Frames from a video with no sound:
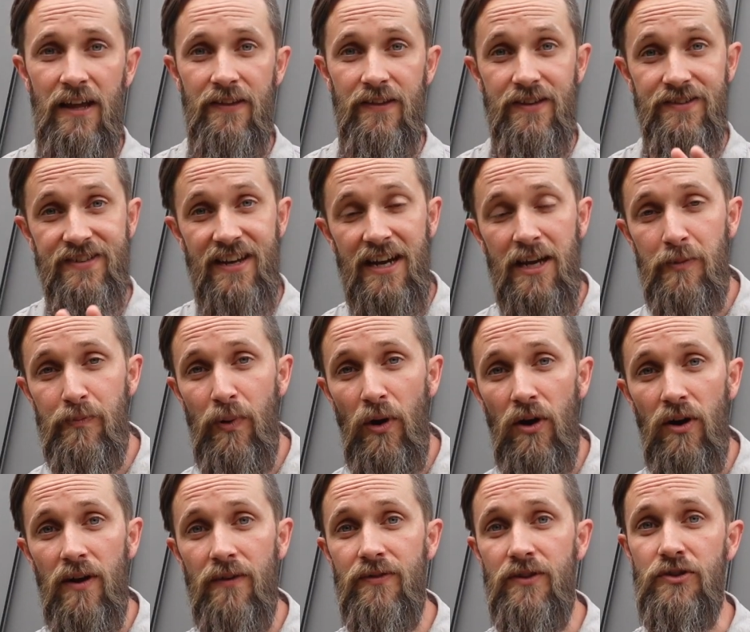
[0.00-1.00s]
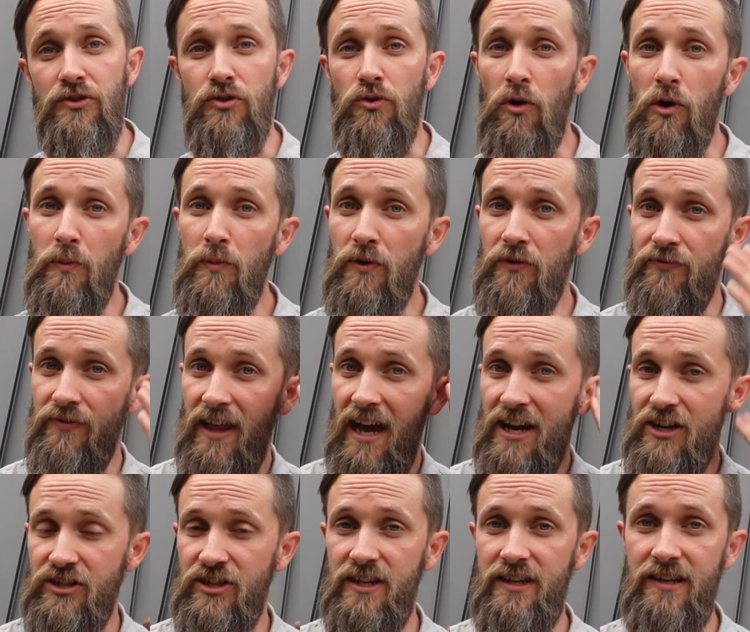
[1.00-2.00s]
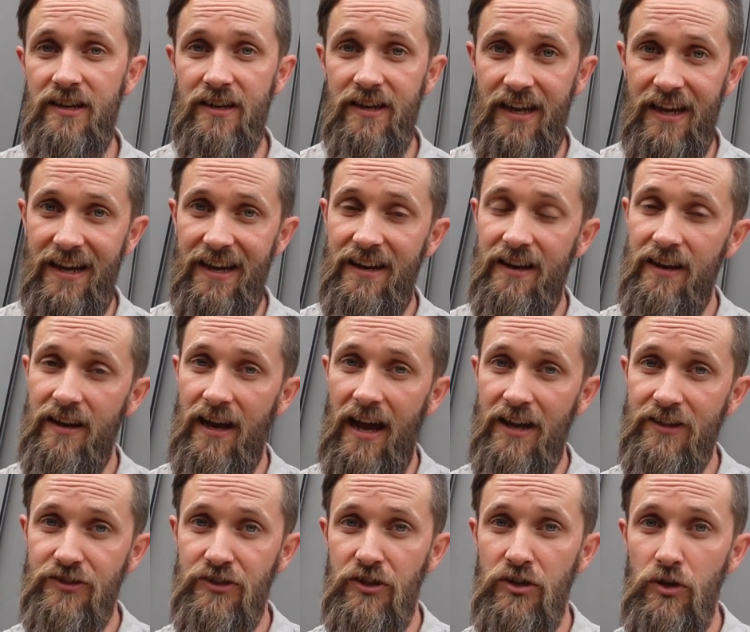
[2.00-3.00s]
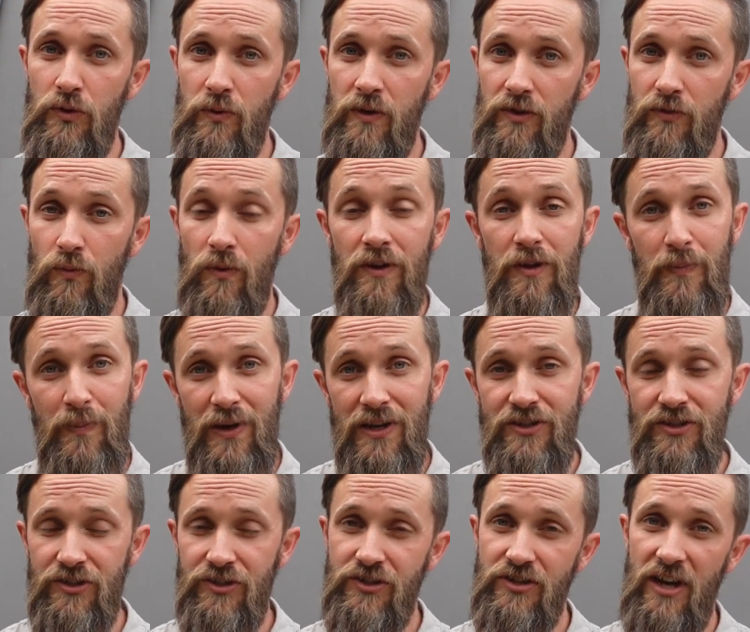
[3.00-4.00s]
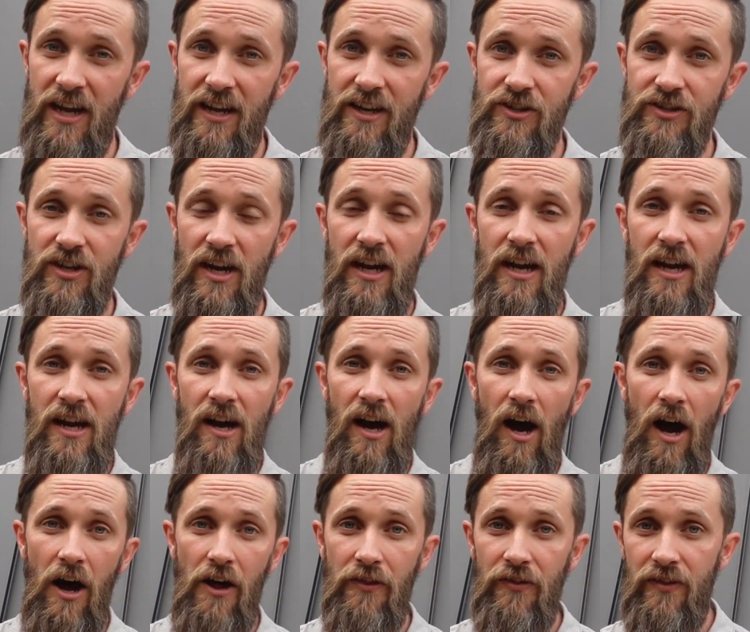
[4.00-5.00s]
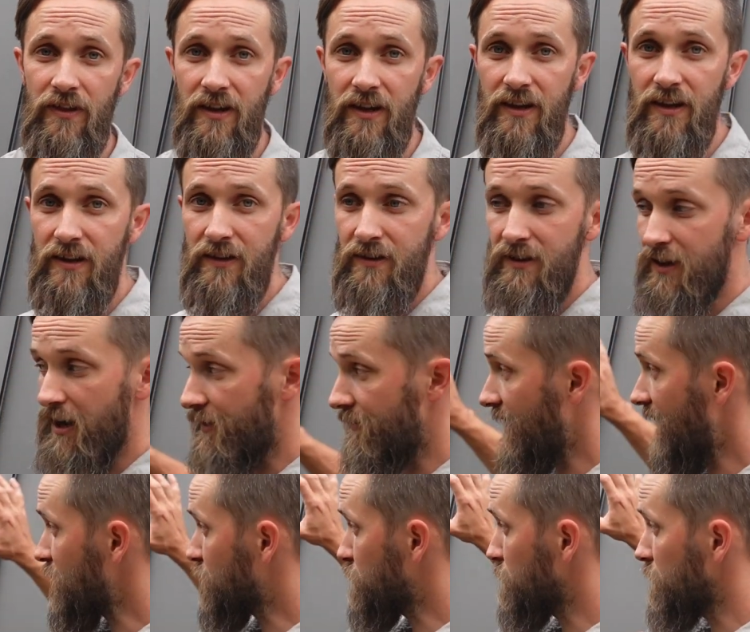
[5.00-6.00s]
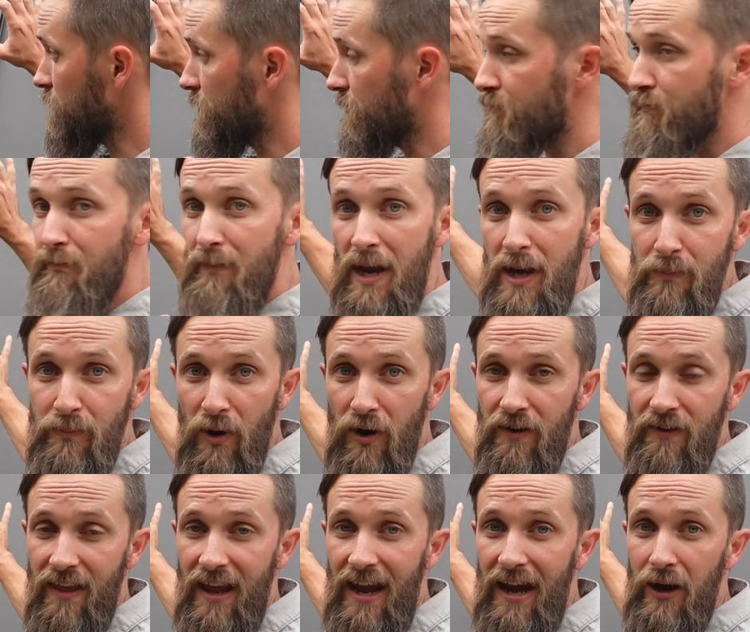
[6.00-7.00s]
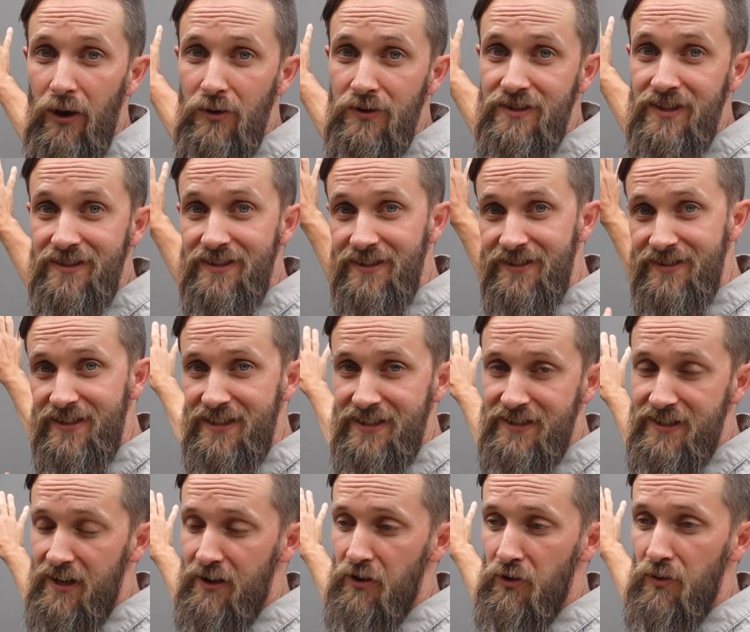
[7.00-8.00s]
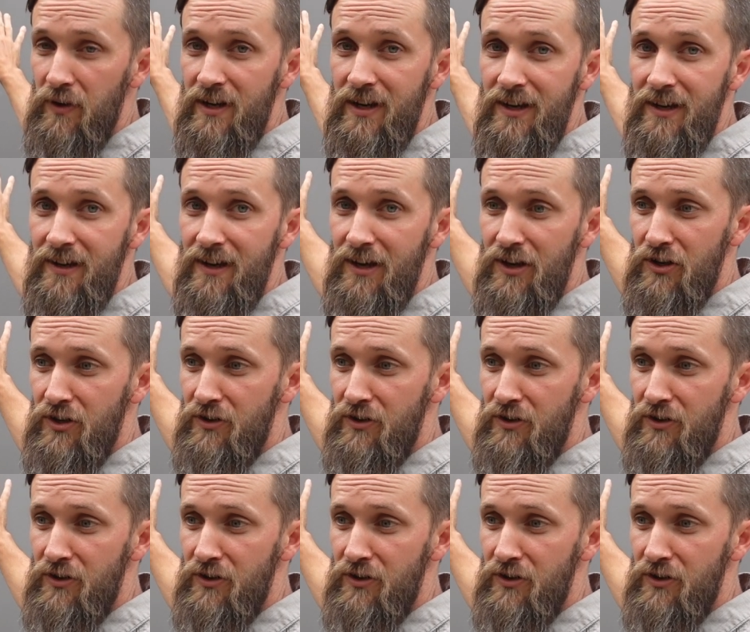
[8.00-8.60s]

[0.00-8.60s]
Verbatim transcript: The second part of the dormer flashing kit has to do with where the pitches change on the on the actual main part of the house, it's a 60 degree